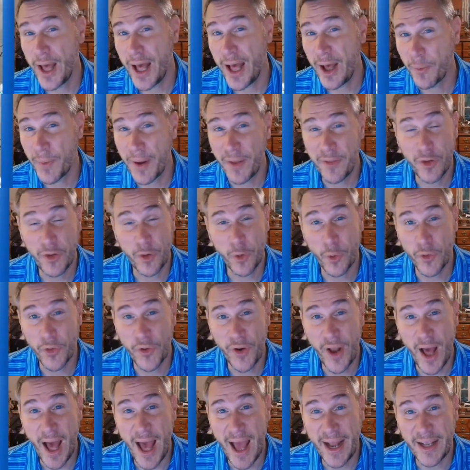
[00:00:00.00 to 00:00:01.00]
around the northern
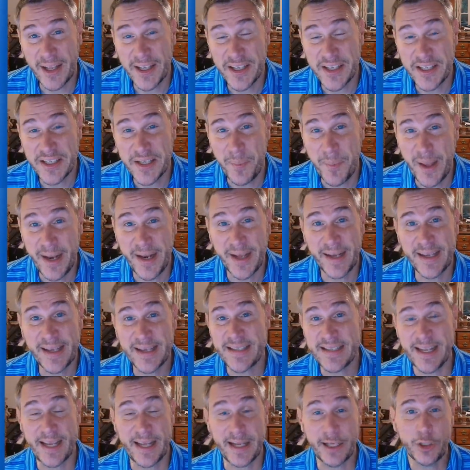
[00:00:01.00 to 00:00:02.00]
islands, Dominica,
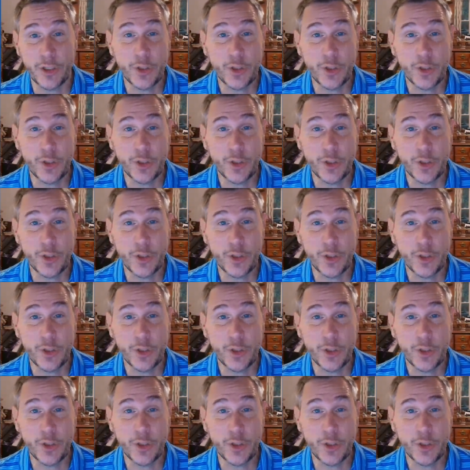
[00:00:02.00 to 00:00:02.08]
St.